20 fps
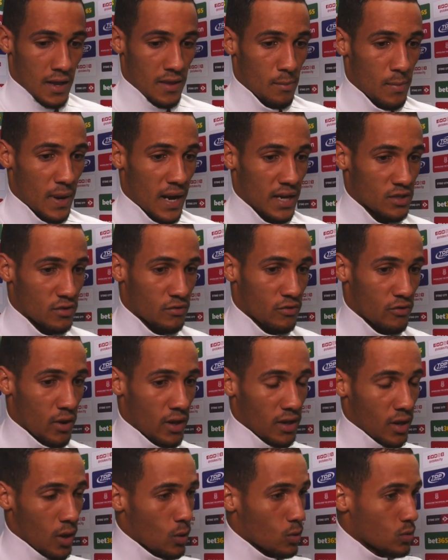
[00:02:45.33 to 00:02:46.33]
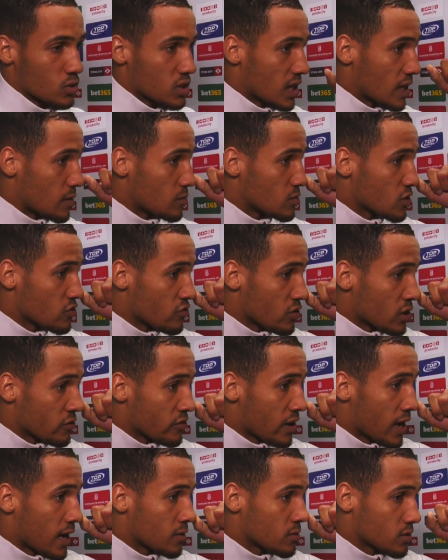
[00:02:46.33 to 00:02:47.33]
the passion throughout the whole team to run
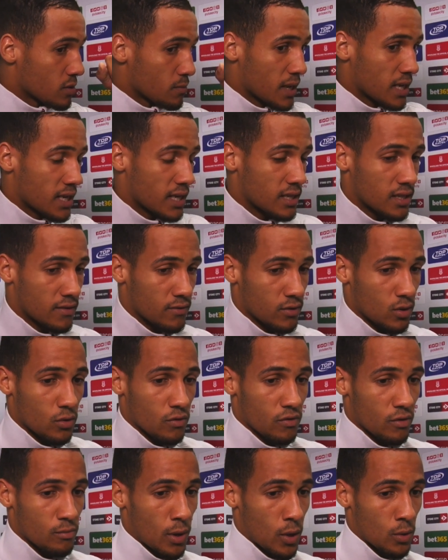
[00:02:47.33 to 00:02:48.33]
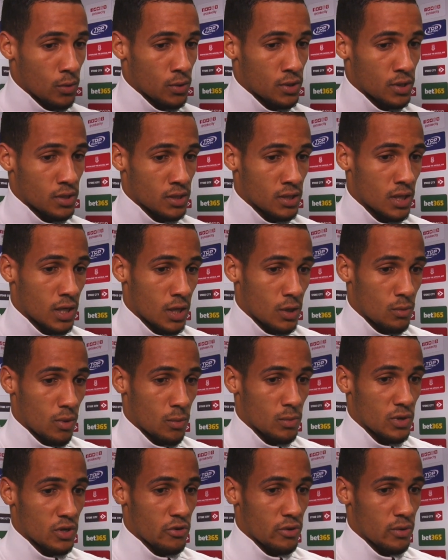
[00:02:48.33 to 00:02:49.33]
around, to make it difficult for Bolton, and
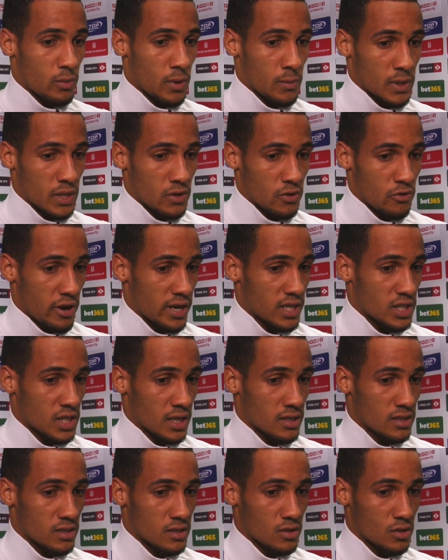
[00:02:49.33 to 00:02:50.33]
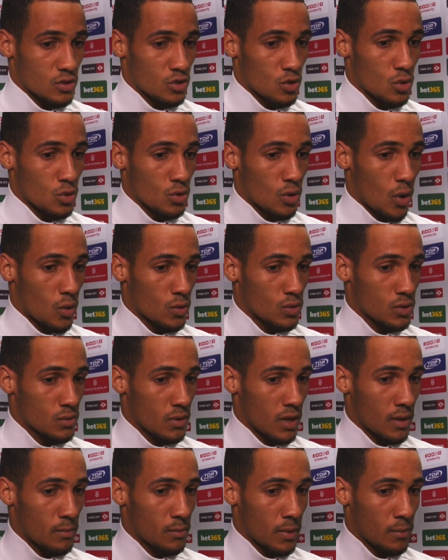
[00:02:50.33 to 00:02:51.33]
when we create chances to score goals
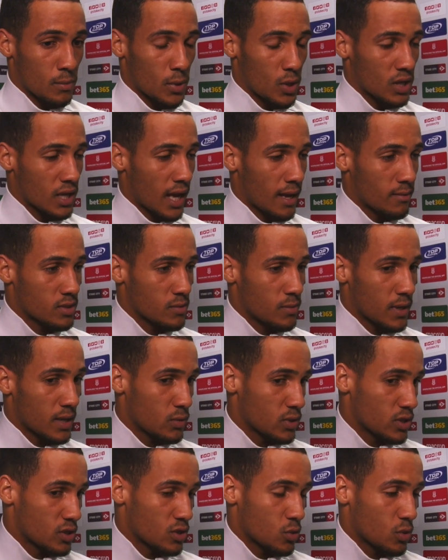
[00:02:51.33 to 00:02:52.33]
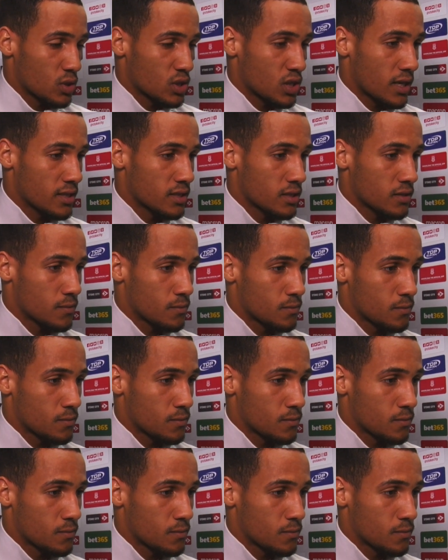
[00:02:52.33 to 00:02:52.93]
and put the game to bed, which is always nice.